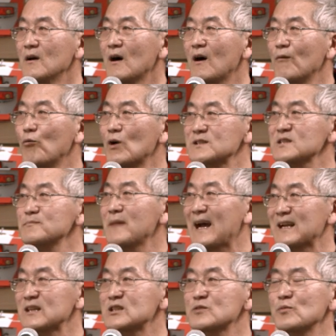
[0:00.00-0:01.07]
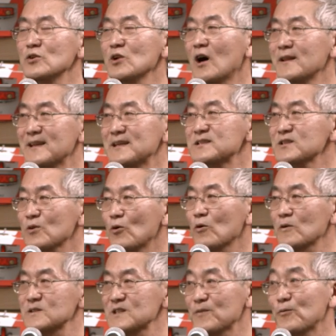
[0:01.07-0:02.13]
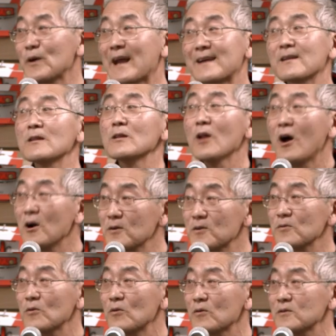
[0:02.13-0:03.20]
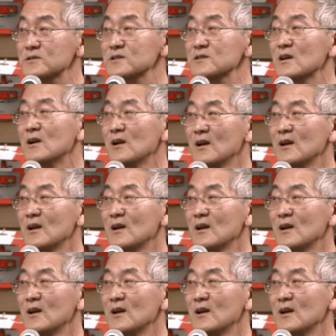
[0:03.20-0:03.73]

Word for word: of what's manageable on this course. If we had a longer course